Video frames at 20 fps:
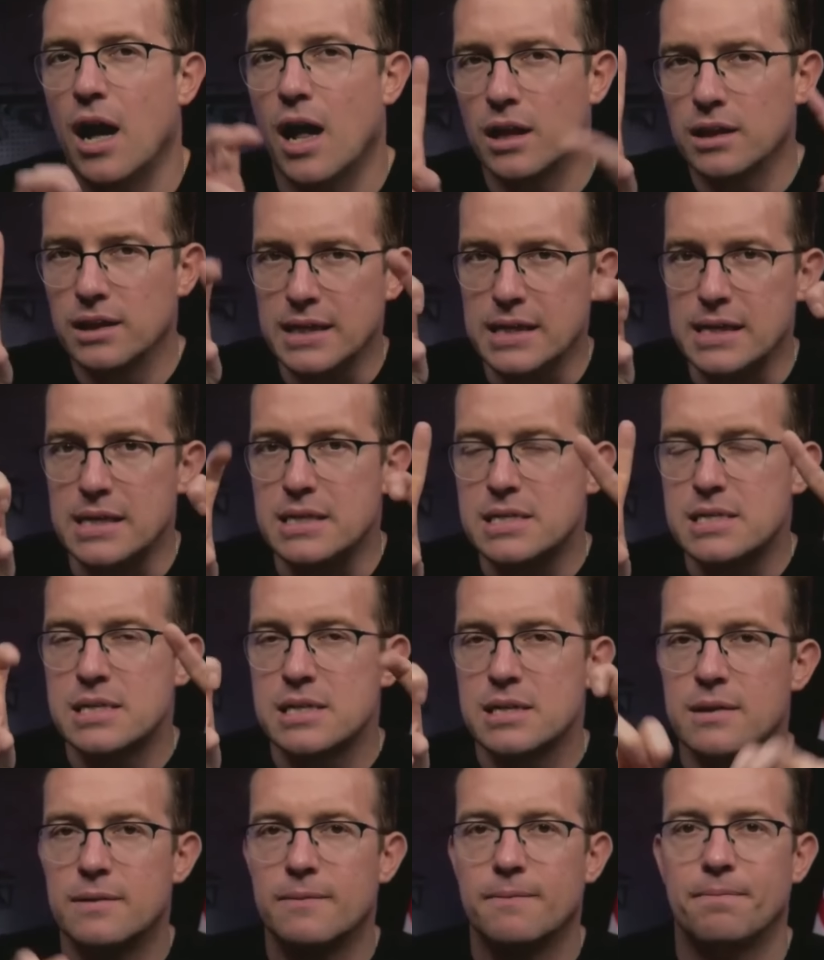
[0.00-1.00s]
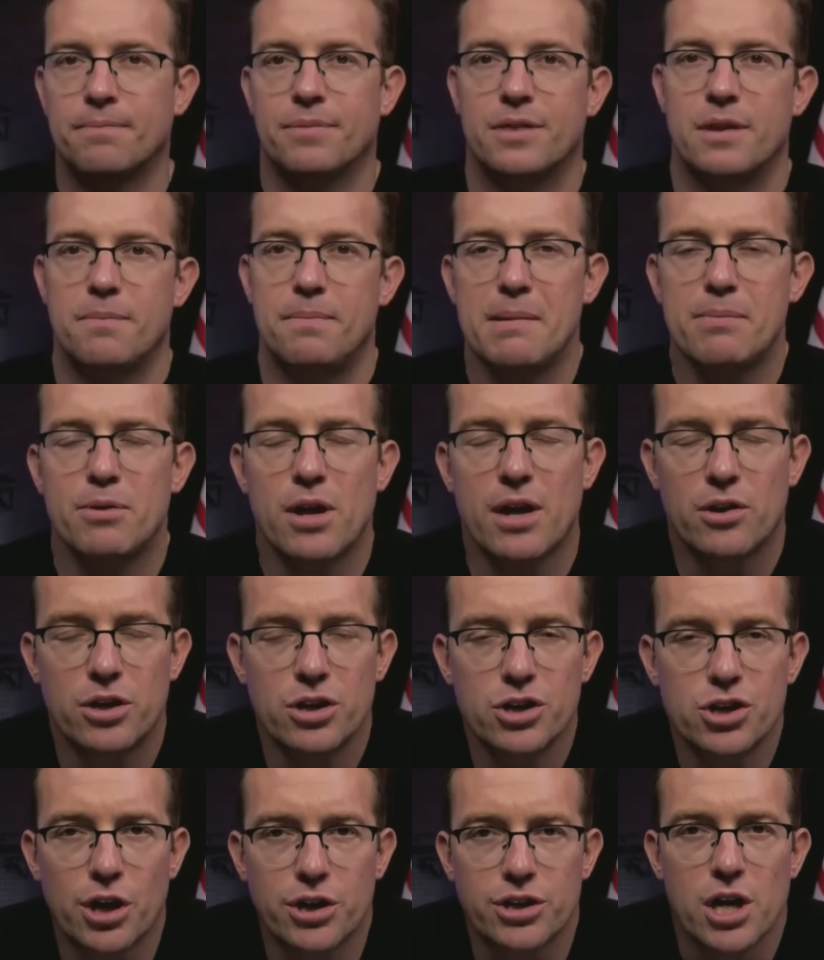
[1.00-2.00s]
elites, the people that are
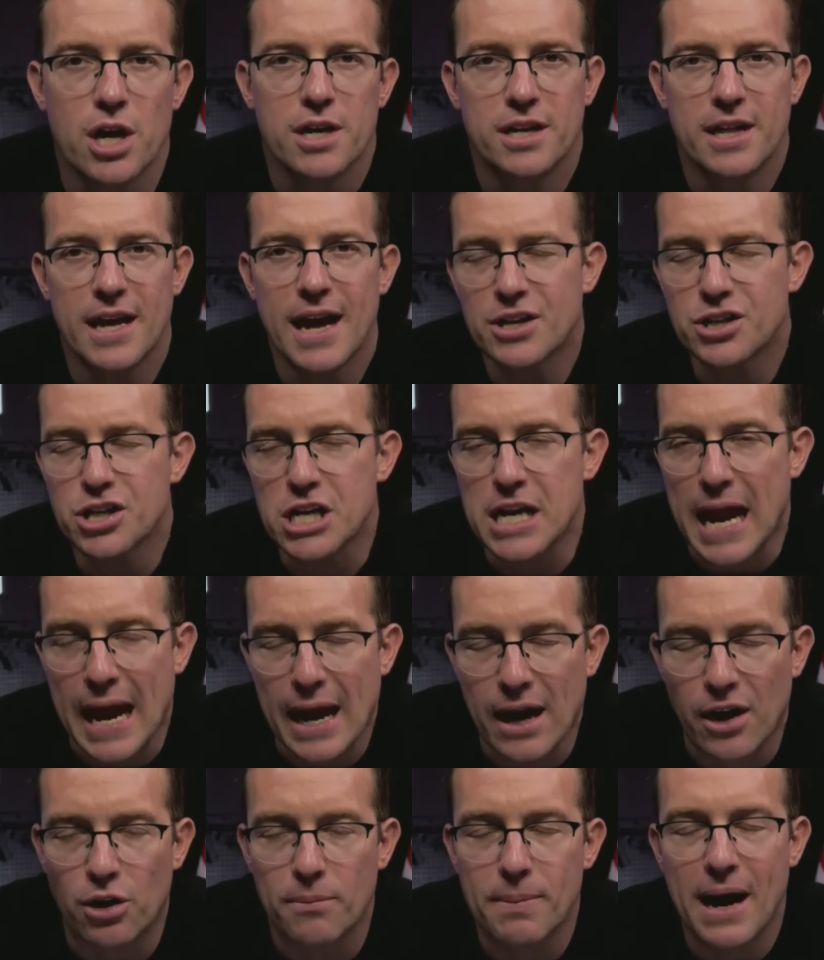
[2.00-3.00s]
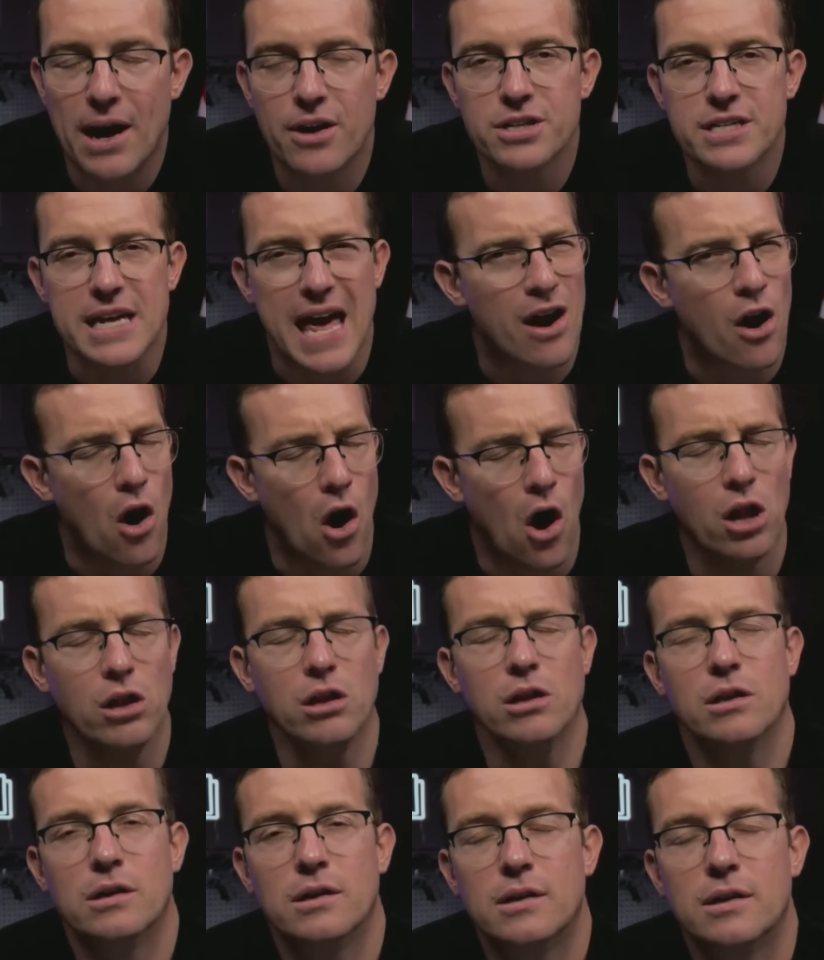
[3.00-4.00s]
in charge, do they actually care about us at
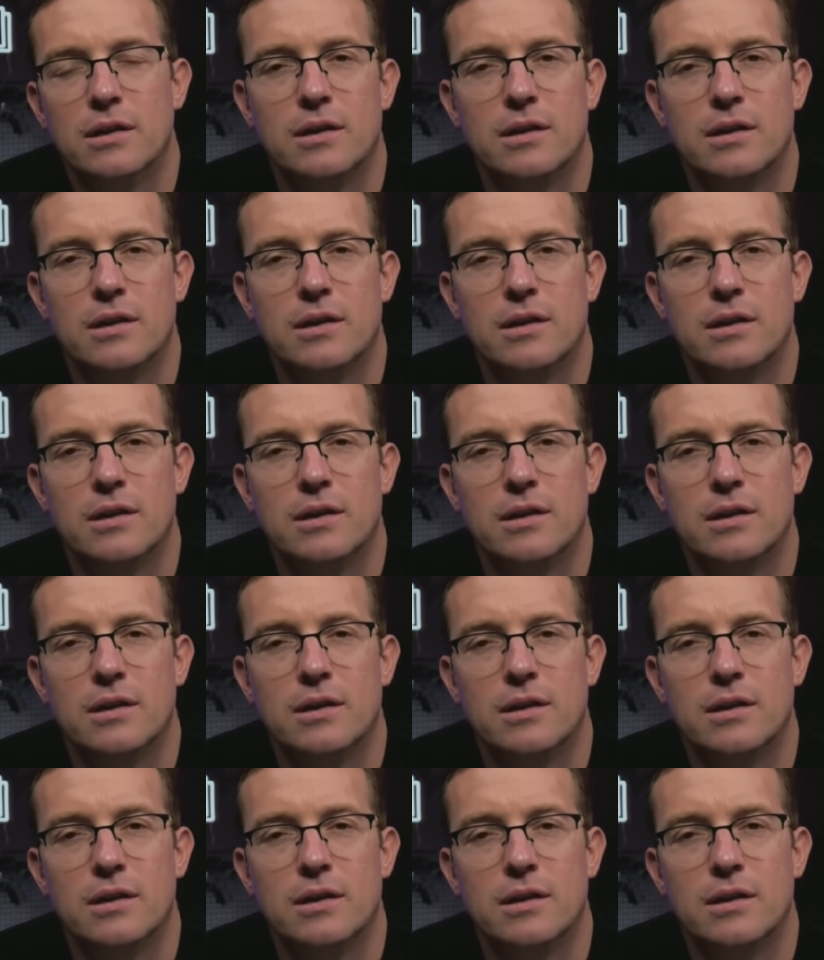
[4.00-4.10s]
all?